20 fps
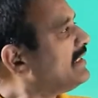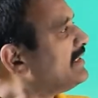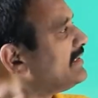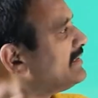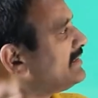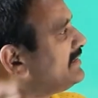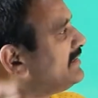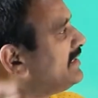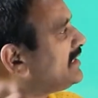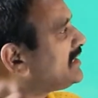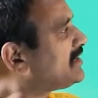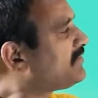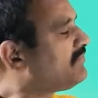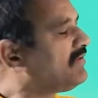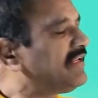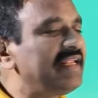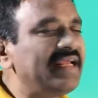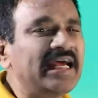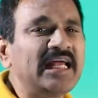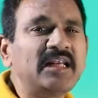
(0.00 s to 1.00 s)
This
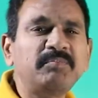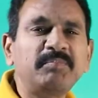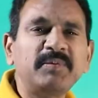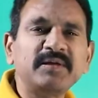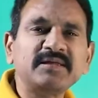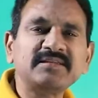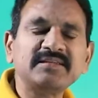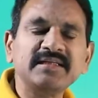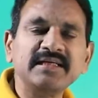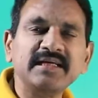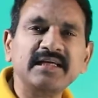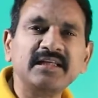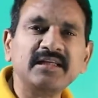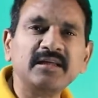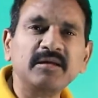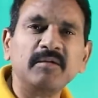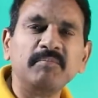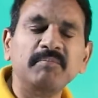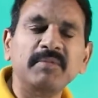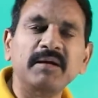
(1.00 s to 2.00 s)
will help us
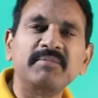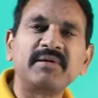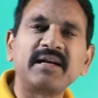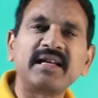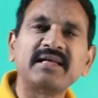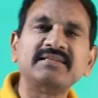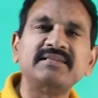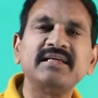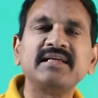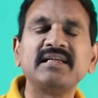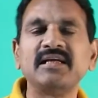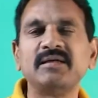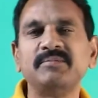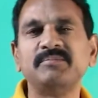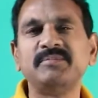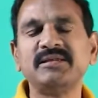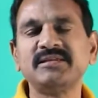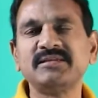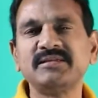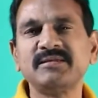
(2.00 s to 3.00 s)
in memorizing
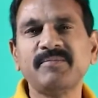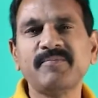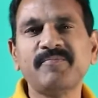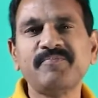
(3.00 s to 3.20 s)
numbers